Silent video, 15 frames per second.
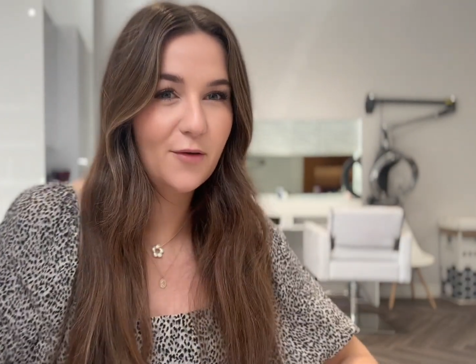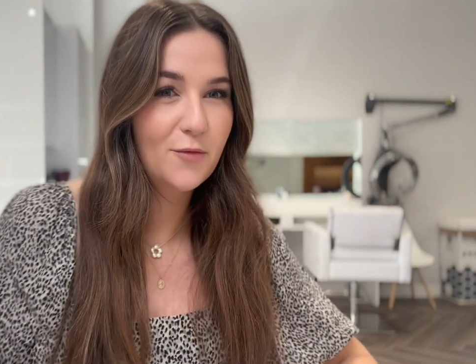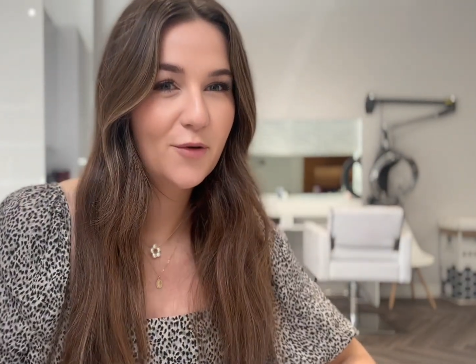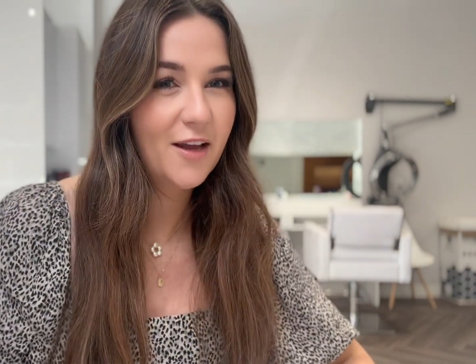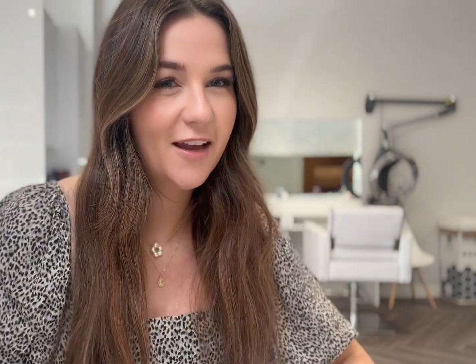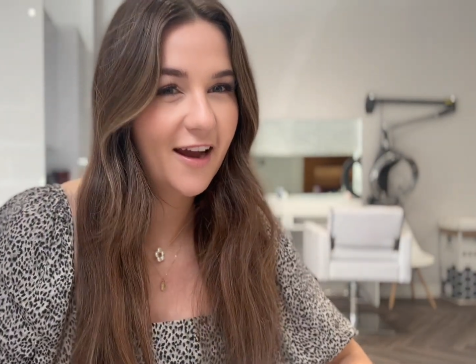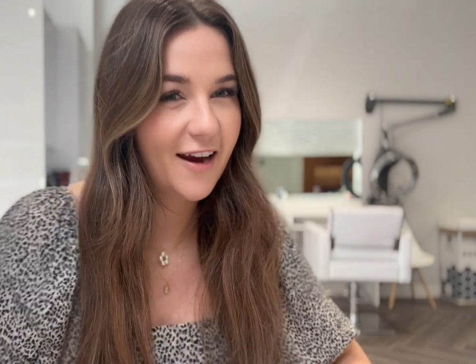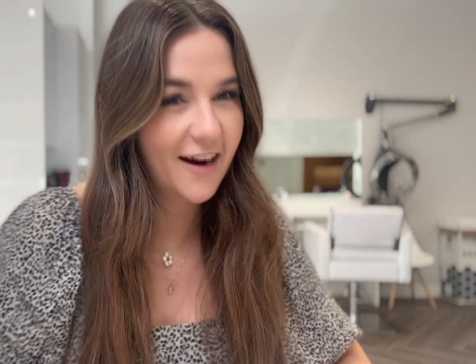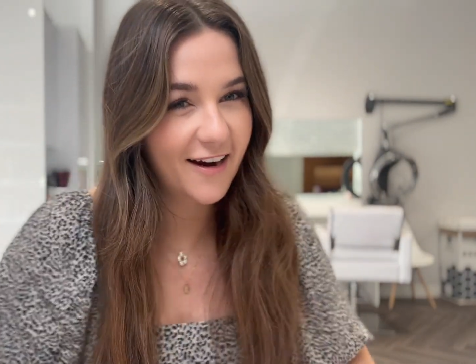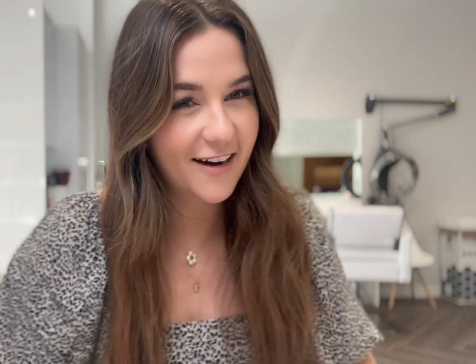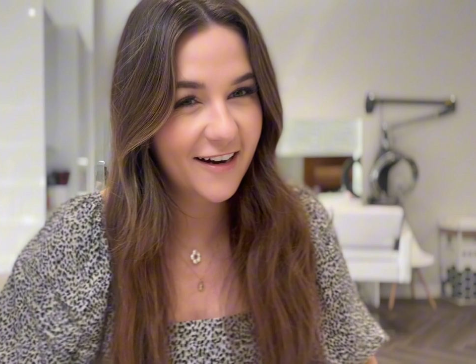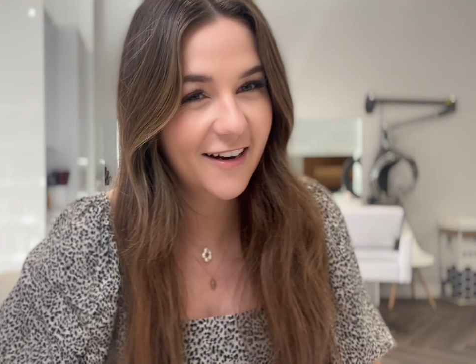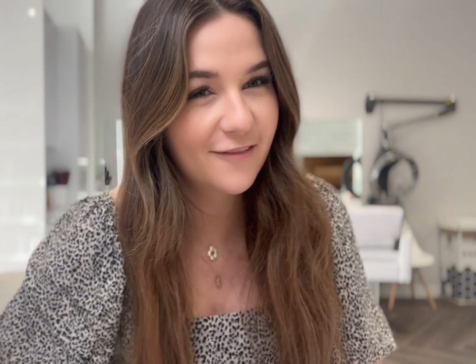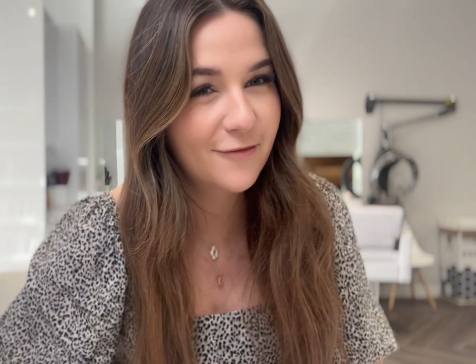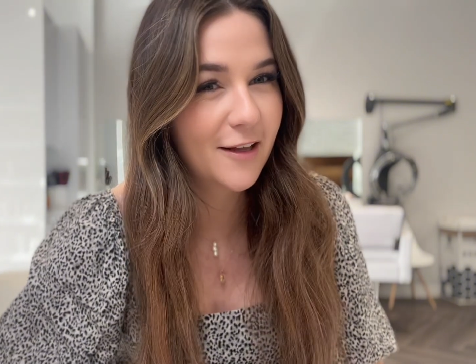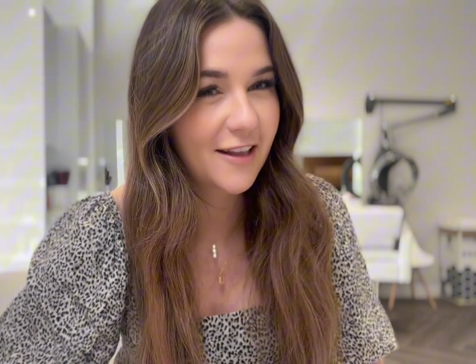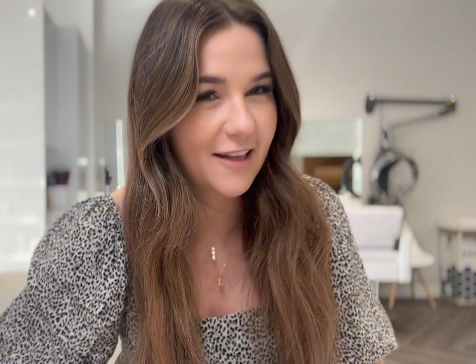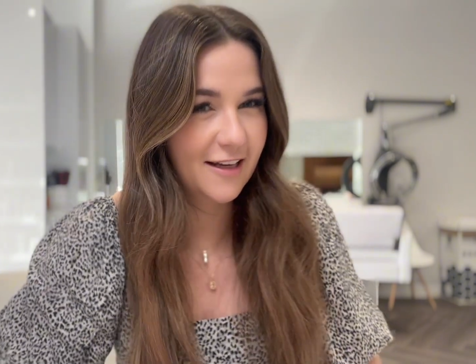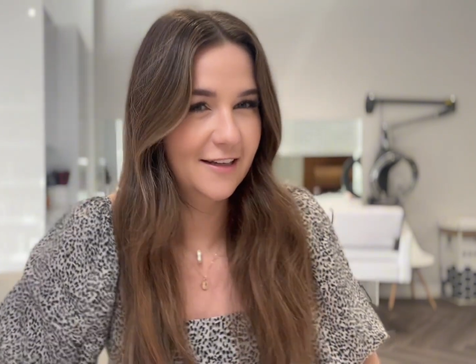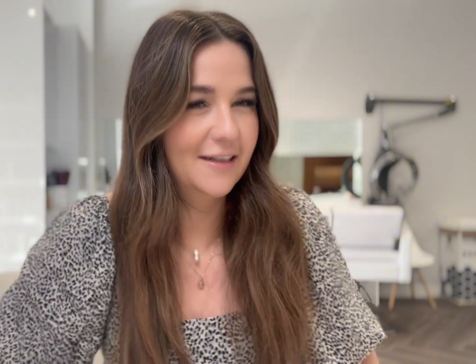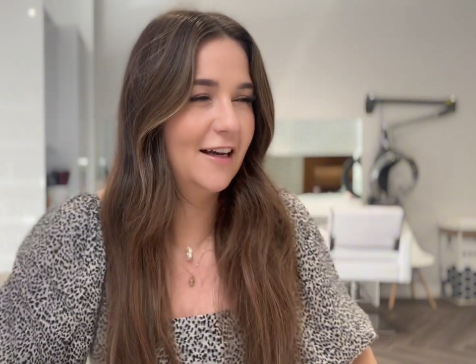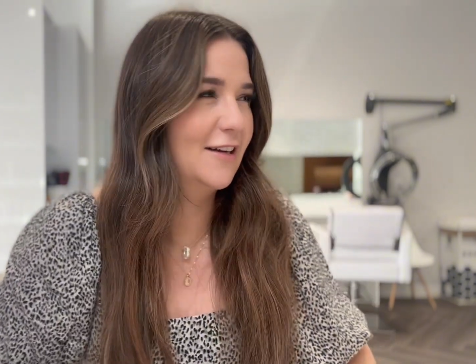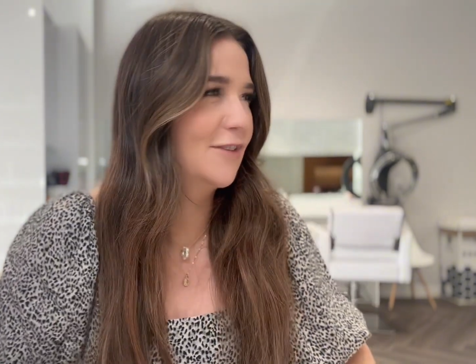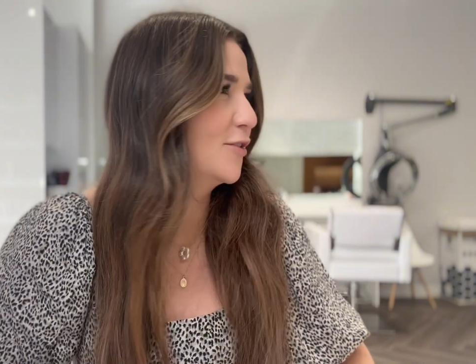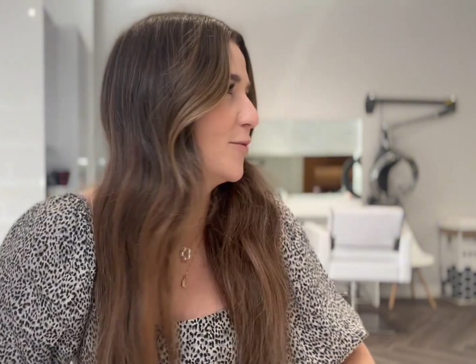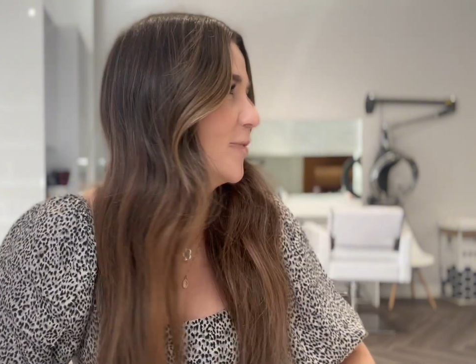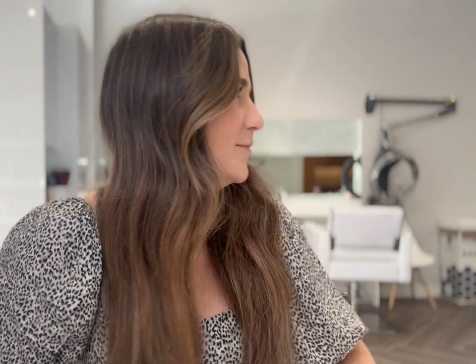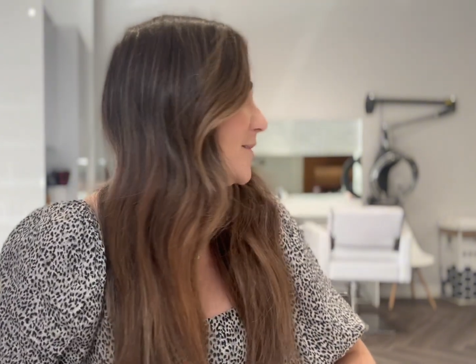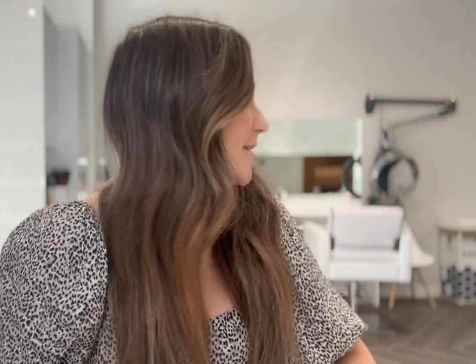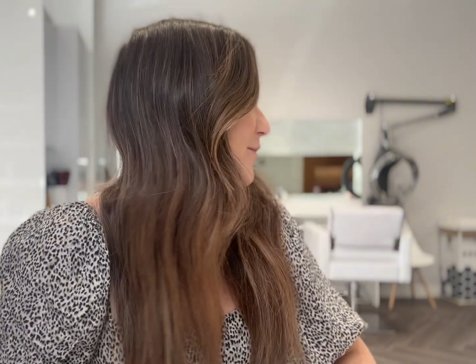we are, well, I don't know
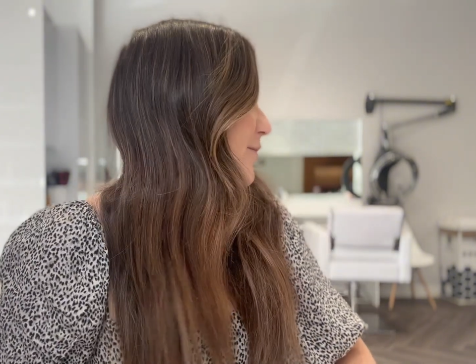why I'm saying